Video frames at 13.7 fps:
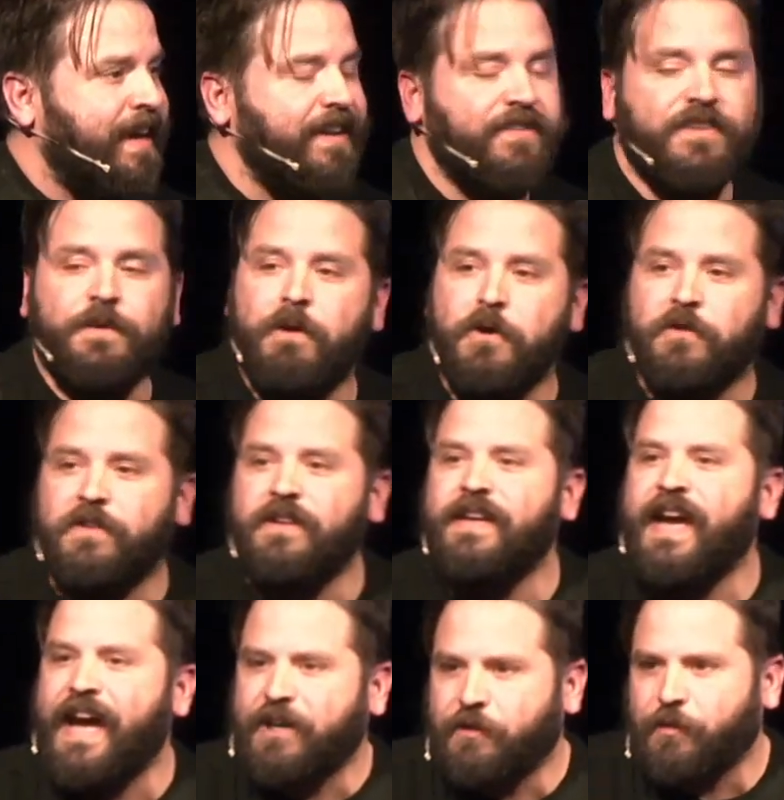It's the most
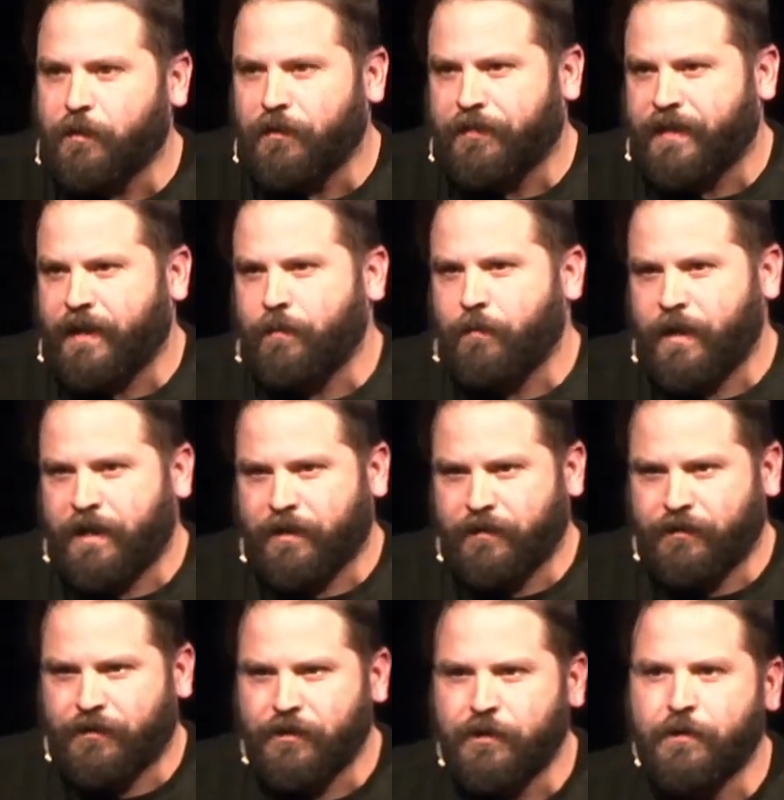natural thing we
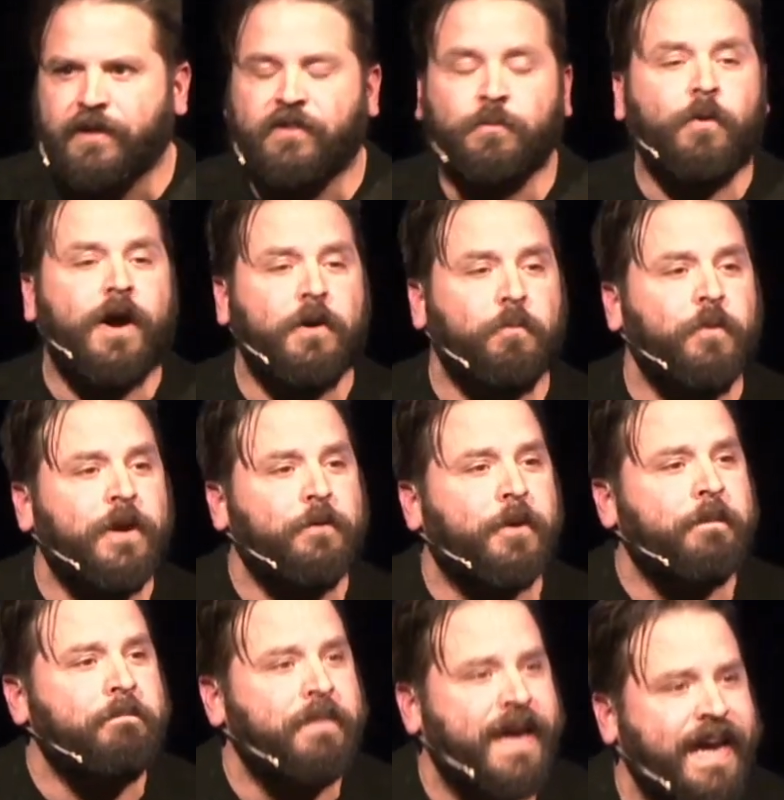could do. It's what we
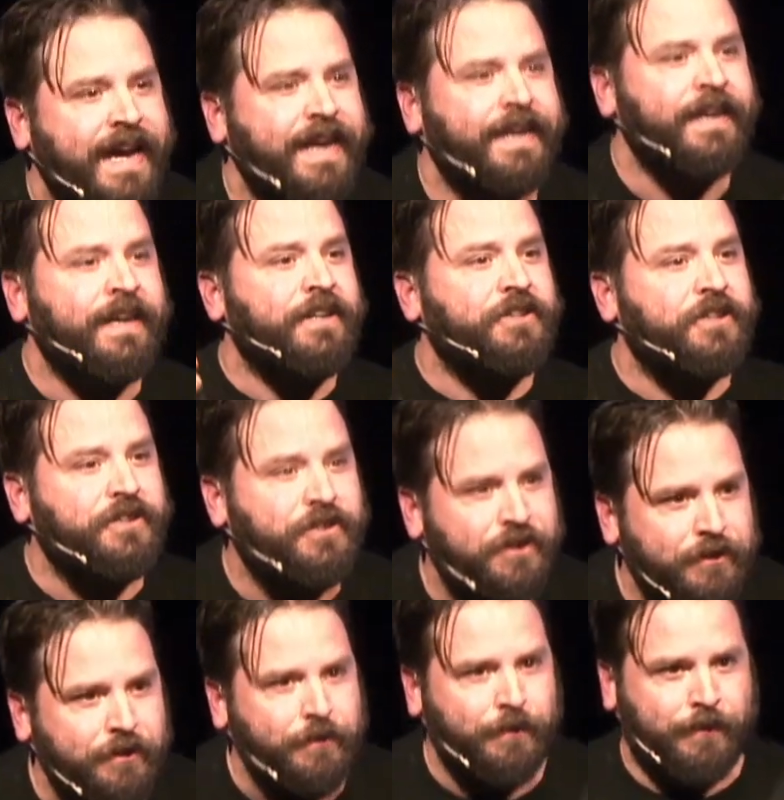were made to
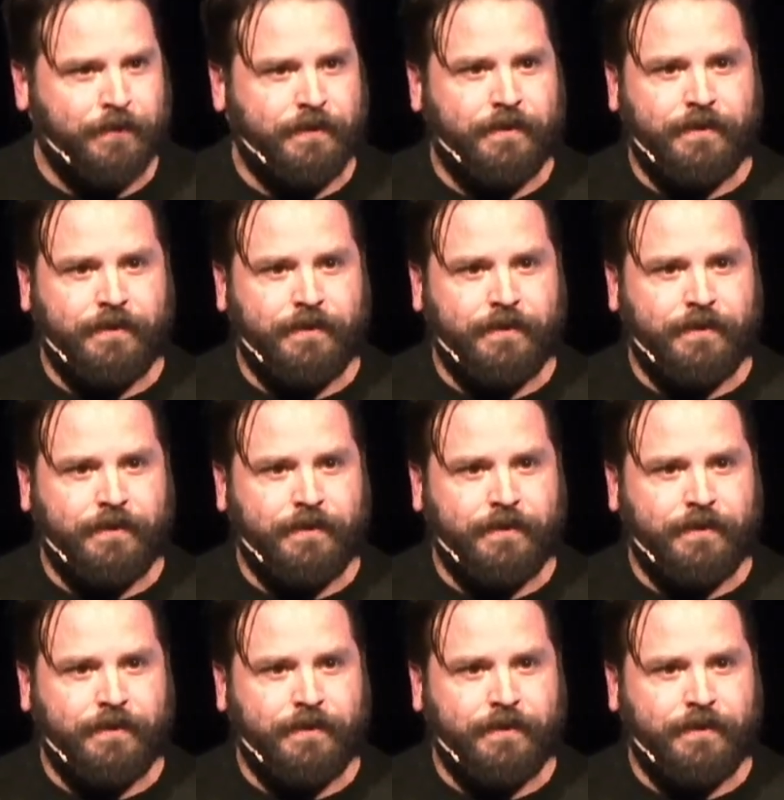do.